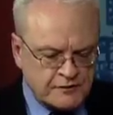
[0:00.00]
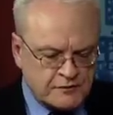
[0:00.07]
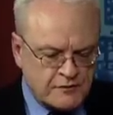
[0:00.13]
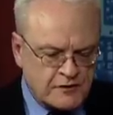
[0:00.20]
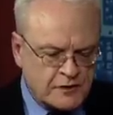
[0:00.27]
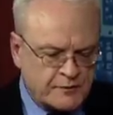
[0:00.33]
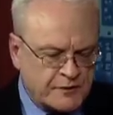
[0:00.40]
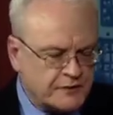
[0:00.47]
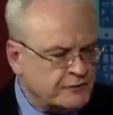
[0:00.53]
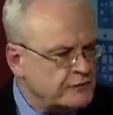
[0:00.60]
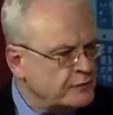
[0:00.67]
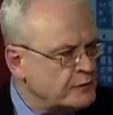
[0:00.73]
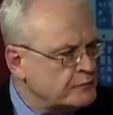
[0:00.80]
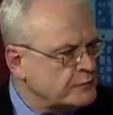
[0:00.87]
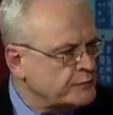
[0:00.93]
Uh, talk about
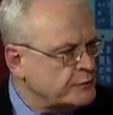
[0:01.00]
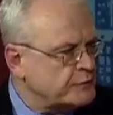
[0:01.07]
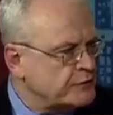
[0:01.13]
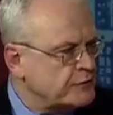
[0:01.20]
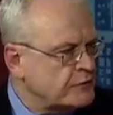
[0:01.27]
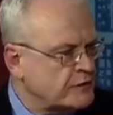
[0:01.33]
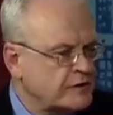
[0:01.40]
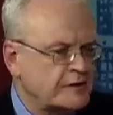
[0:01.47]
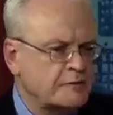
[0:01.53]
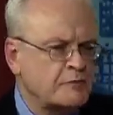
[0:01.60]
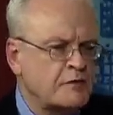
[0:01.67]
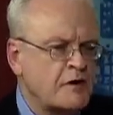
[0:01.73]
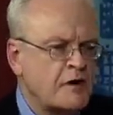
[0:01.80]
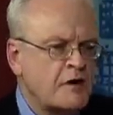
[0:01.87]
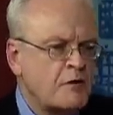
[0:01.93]
the overview here. Uh,
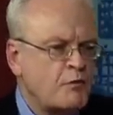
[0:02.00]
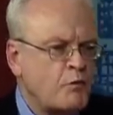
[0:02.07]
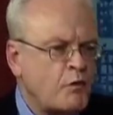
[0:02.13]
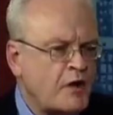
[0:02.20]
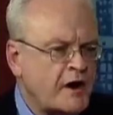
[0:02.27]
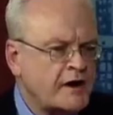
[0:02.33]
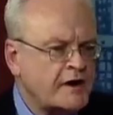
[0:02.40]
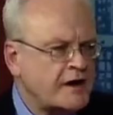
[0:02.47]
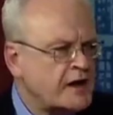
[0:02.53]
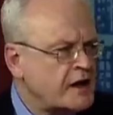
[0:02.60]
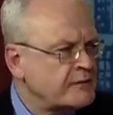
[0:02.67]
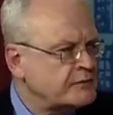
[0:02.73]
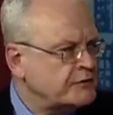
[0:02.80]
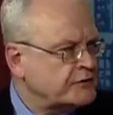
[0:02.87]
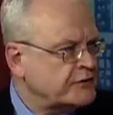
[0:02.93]
why
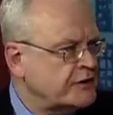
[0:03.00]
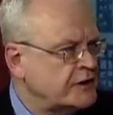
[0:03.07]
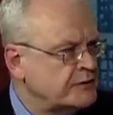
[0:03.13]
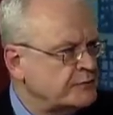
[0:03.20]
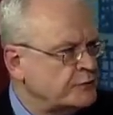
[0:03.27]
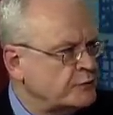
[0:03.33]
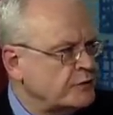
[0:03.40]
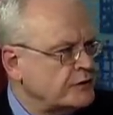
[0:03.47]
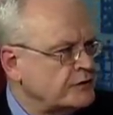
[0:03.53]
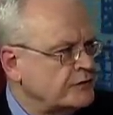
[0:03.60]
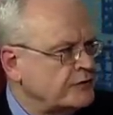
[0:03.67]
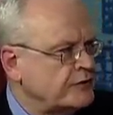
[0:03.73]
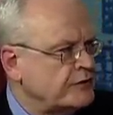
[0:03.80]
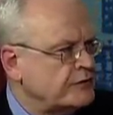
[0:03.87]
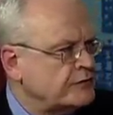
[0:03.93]
have this kind of an
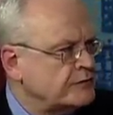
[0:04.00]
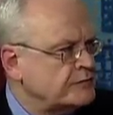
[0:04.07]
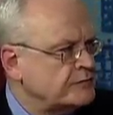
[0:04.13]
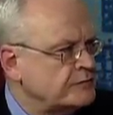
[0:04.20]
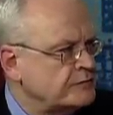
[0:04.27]
organization?